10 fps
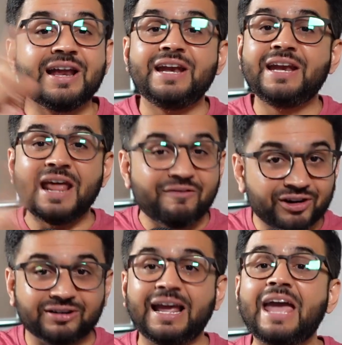Never
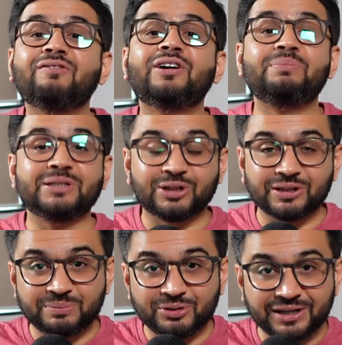ever miss on
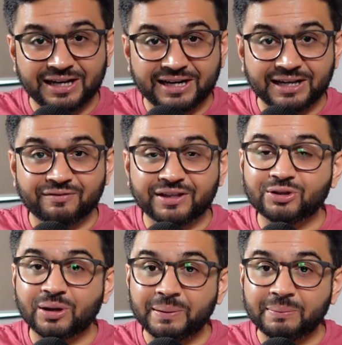communicating with your
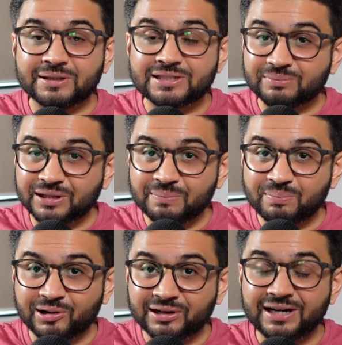people something
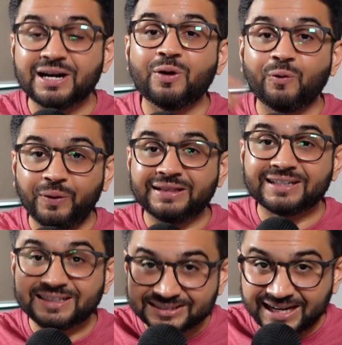important with
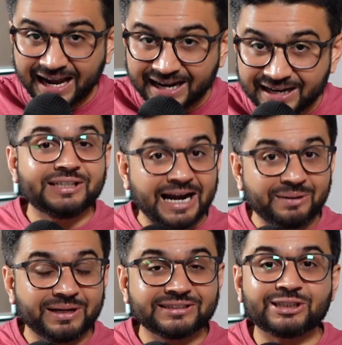Slack. That
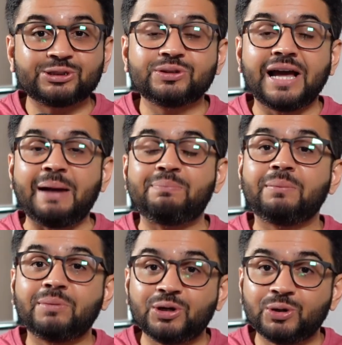brings us to the app
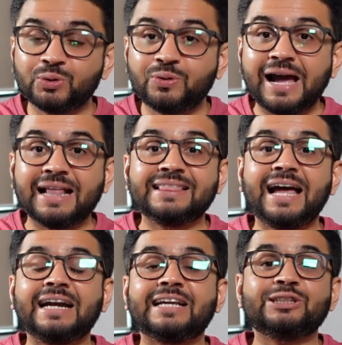number 2, and
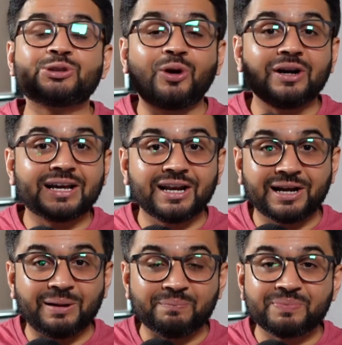that is called
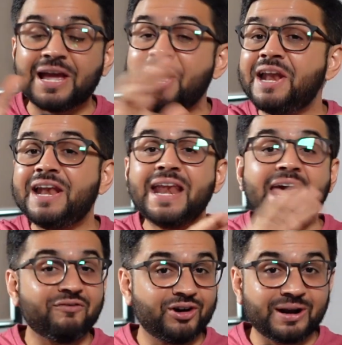ClickUp.
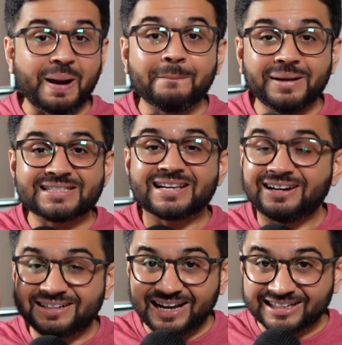Never miss a
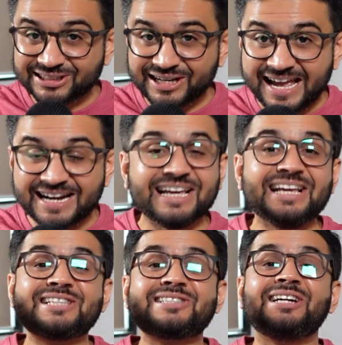task again
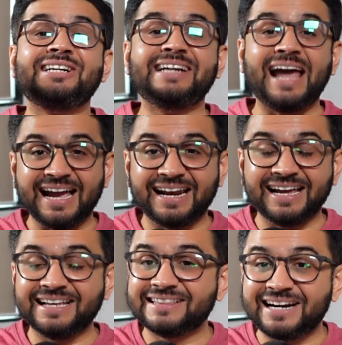is the
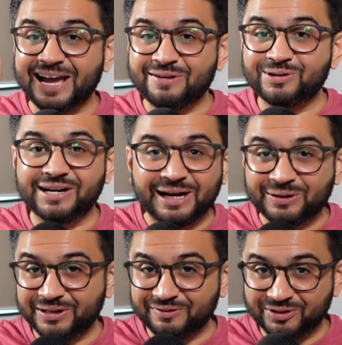tagline that I would like to
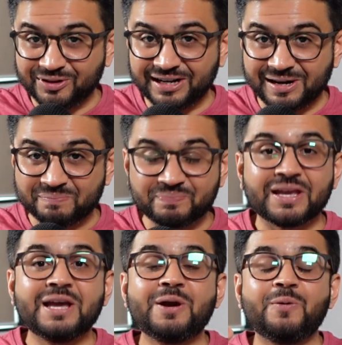give to ClickUp.
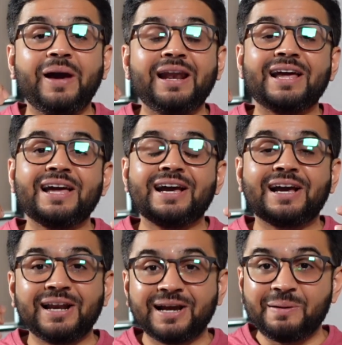Well,
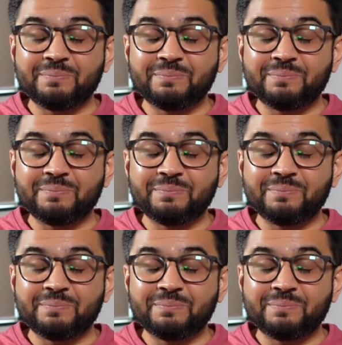ClickUp